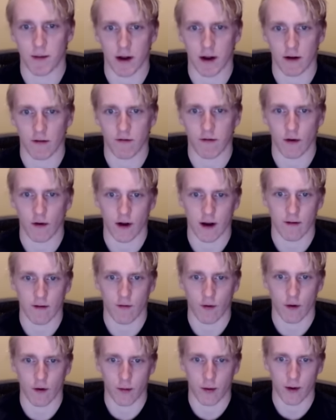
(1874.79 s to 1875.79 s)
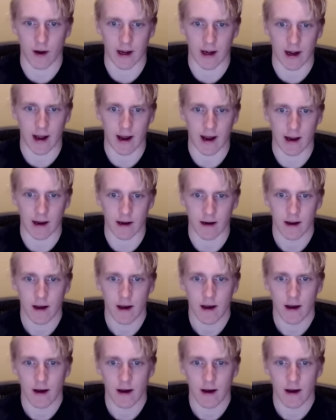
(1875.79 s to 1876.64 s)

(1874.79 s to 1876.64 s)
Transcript: Michael Floyd at 4.9